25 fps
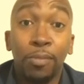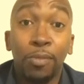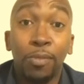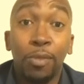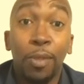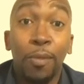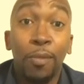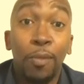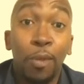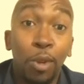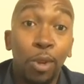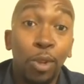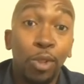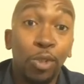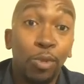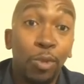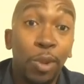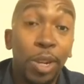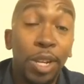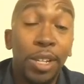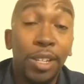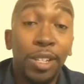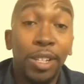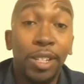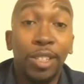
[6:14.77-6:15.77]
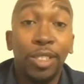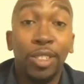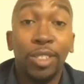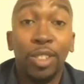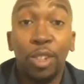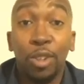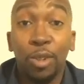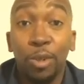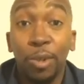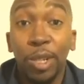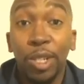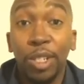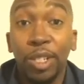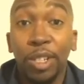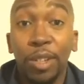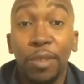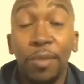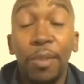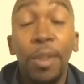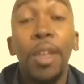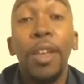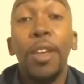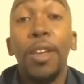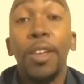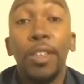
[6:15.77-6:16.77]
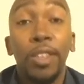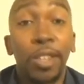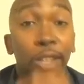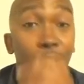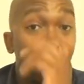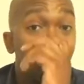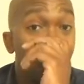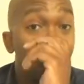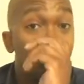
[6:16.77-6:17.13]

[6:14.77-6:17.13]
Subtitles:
divorce rate is decreasing. Yes,